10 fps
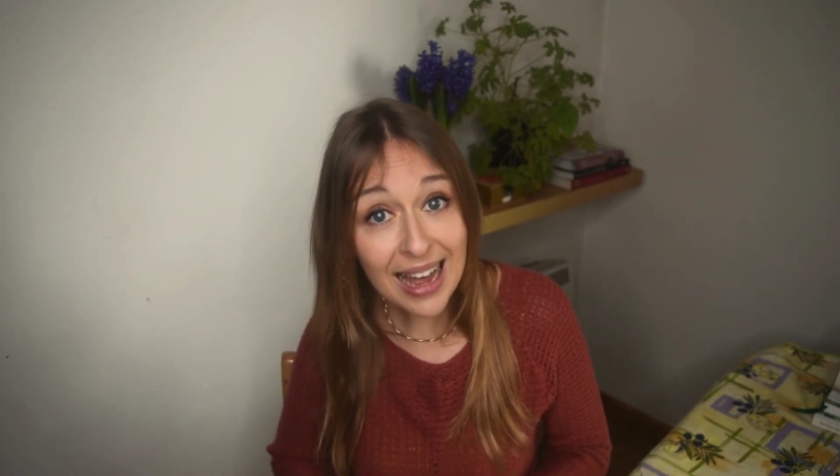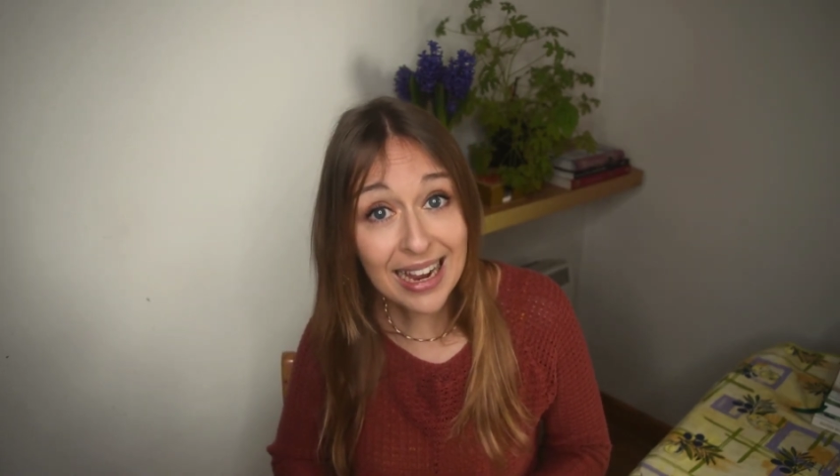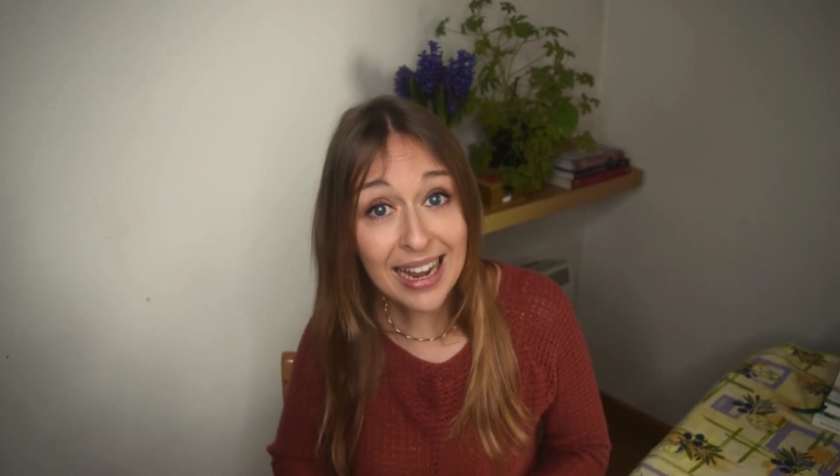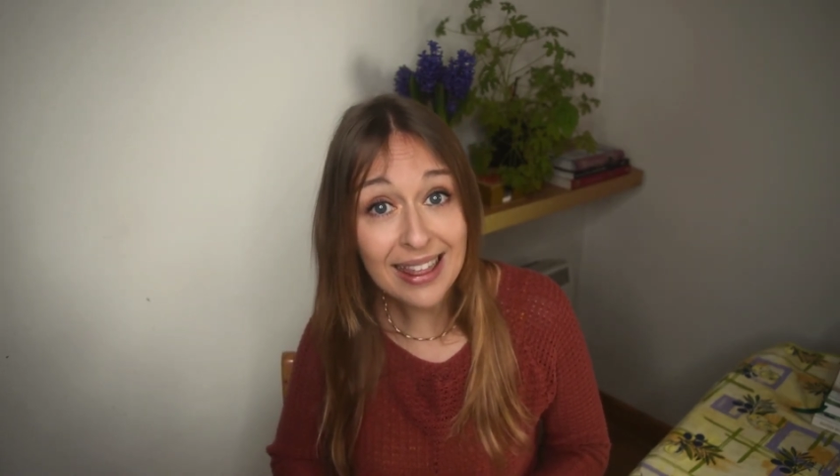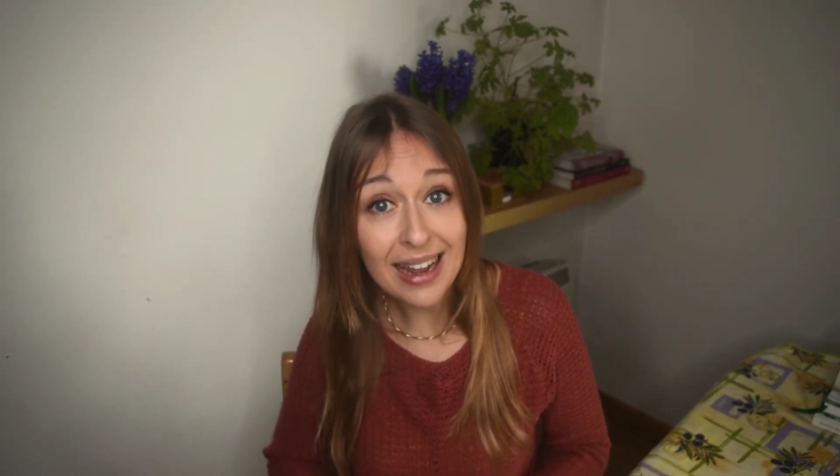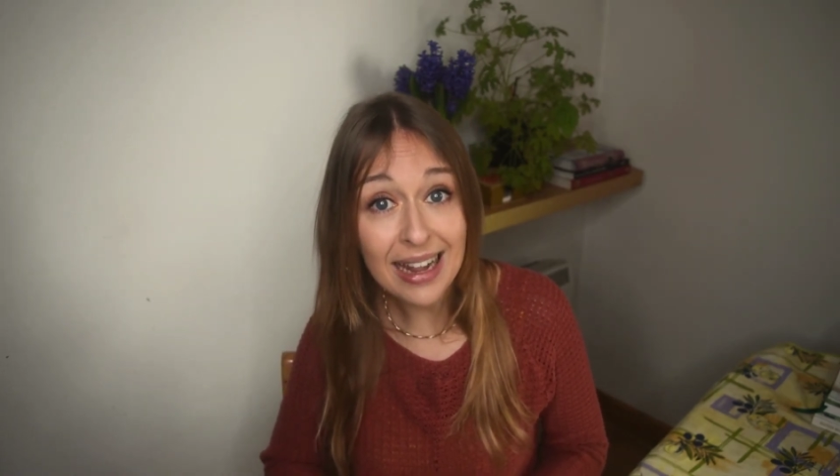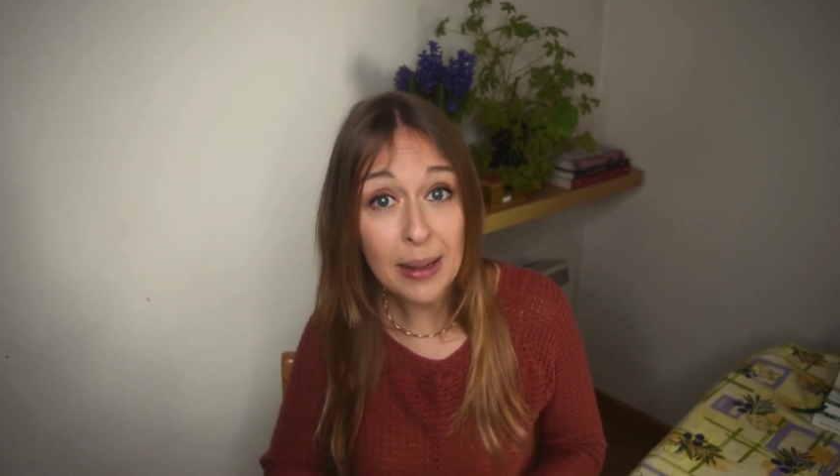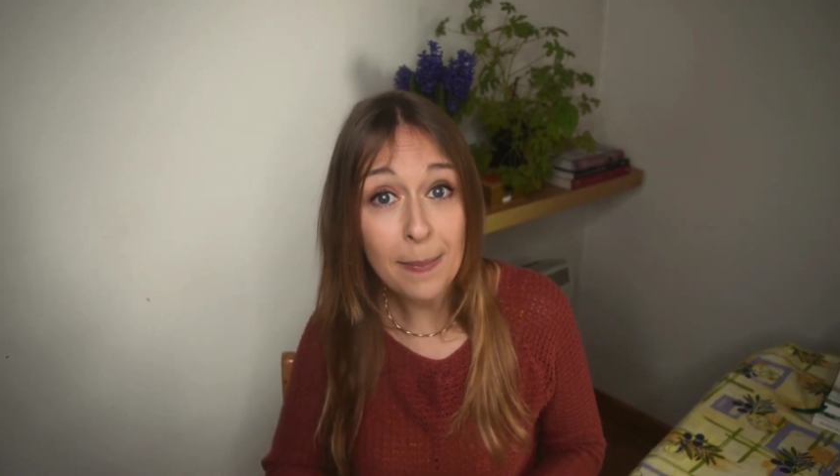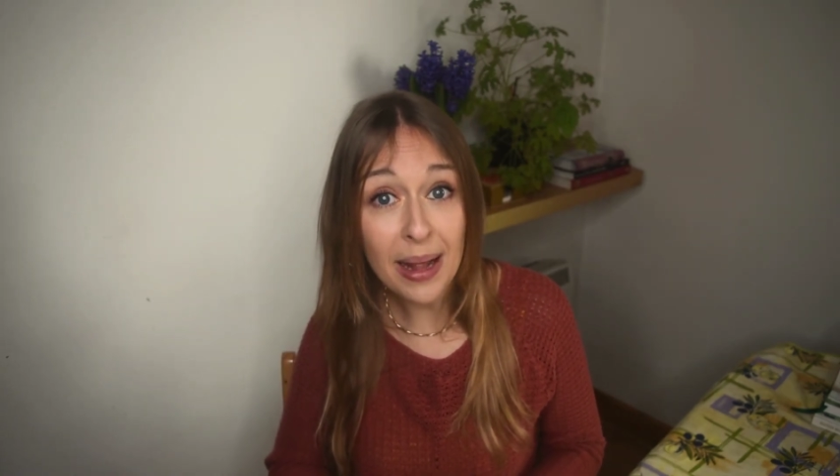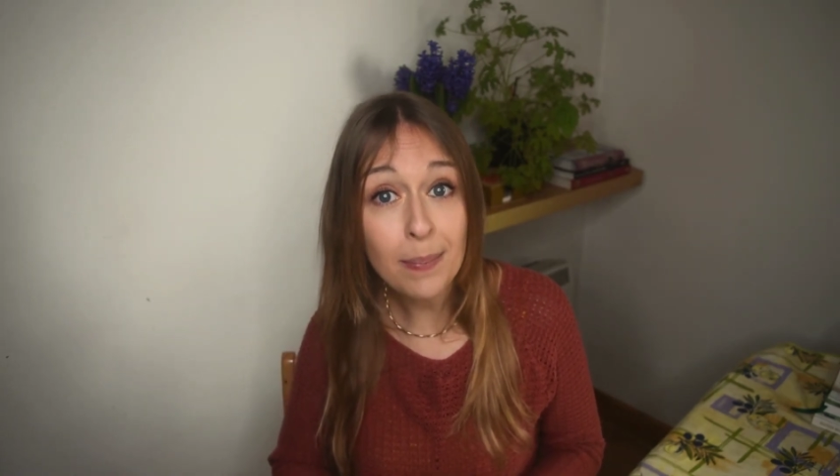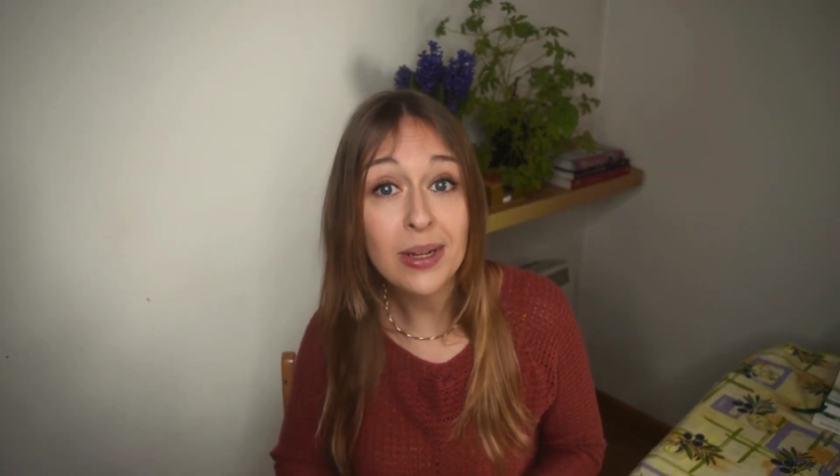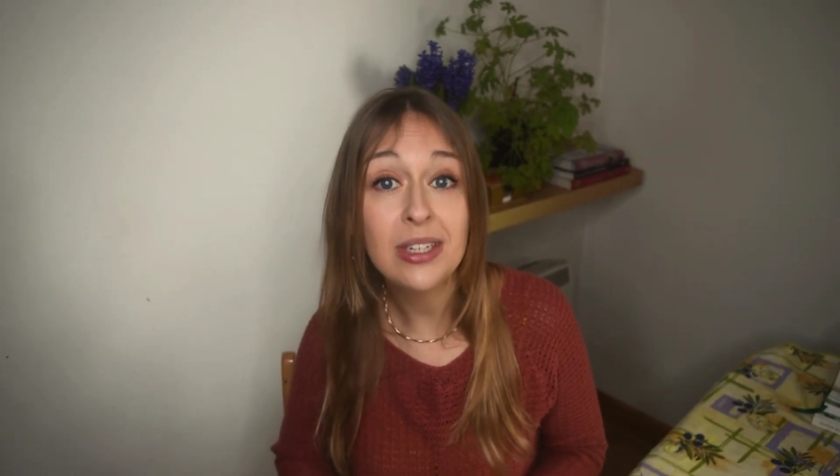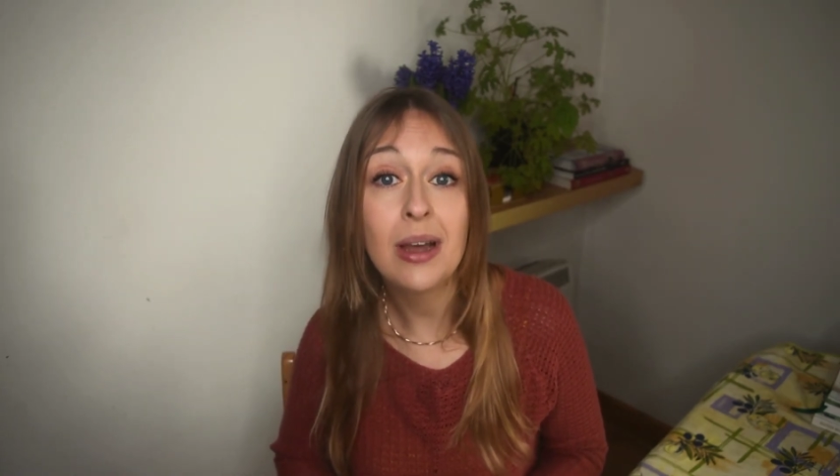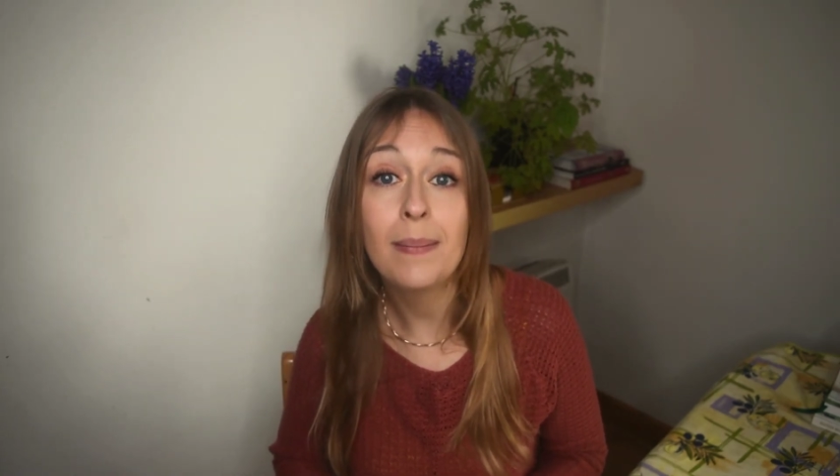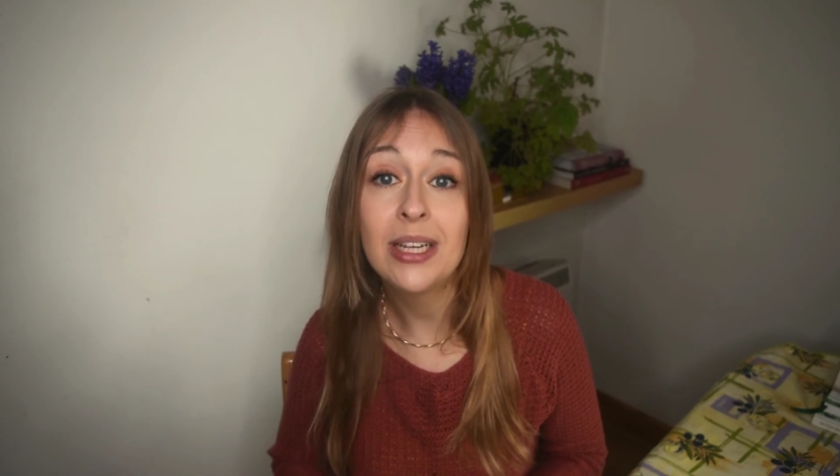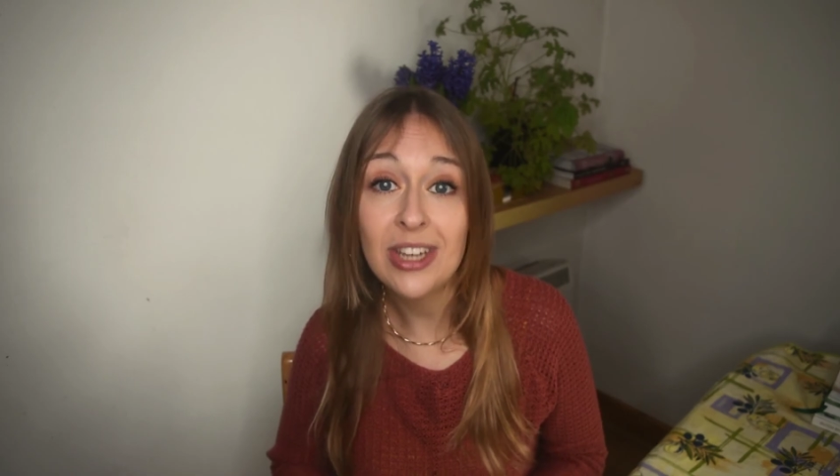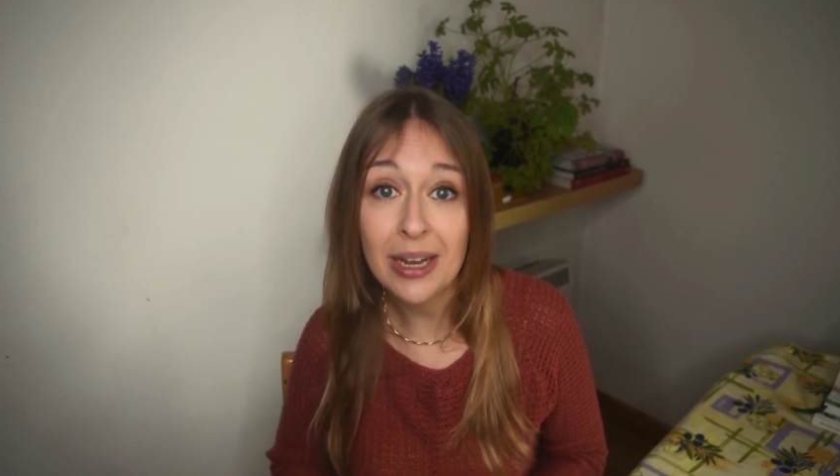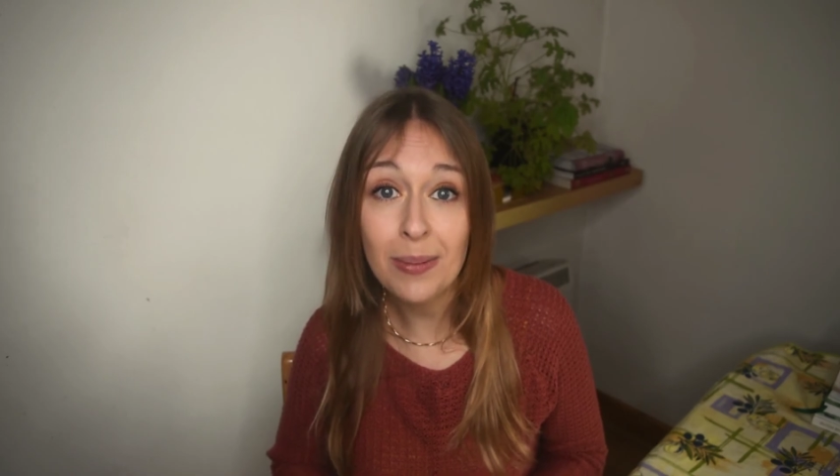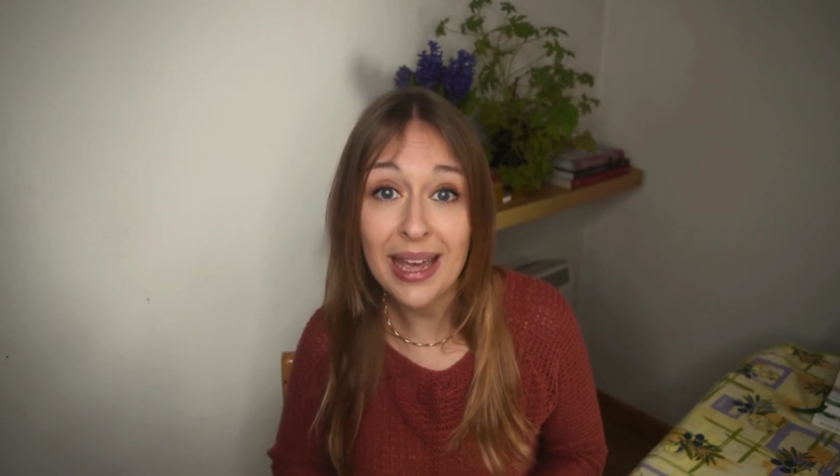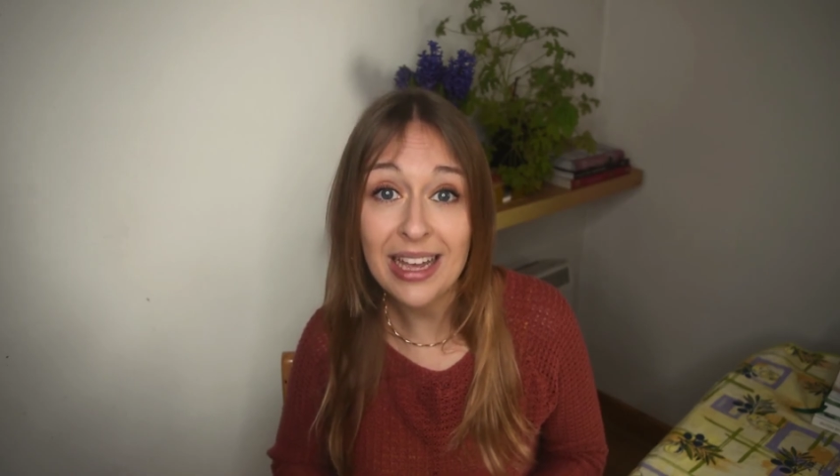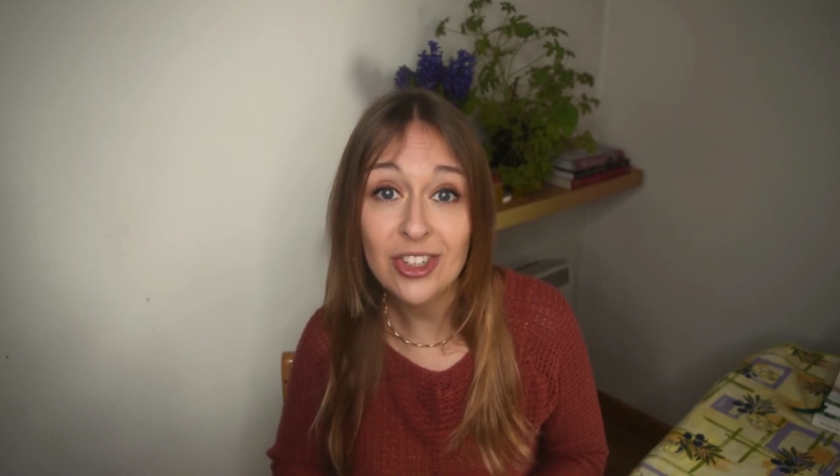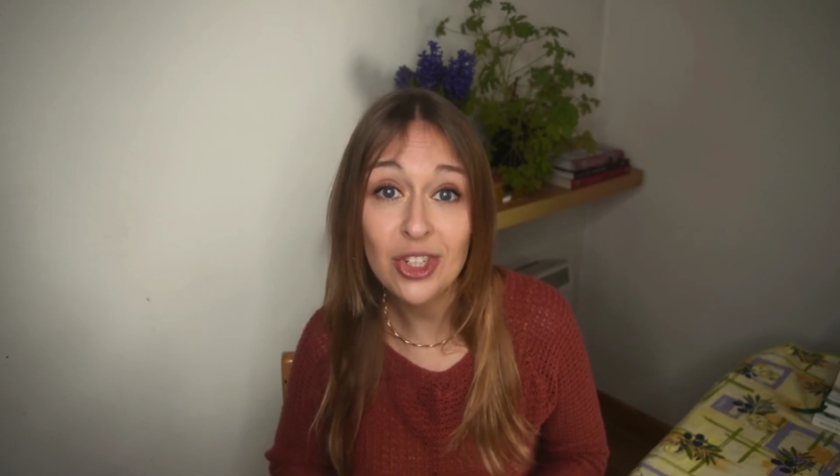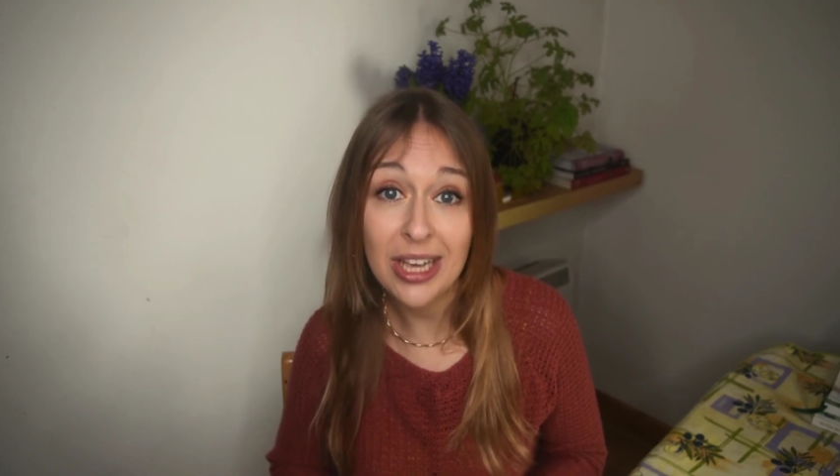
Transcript: and click that little bell button on my channel page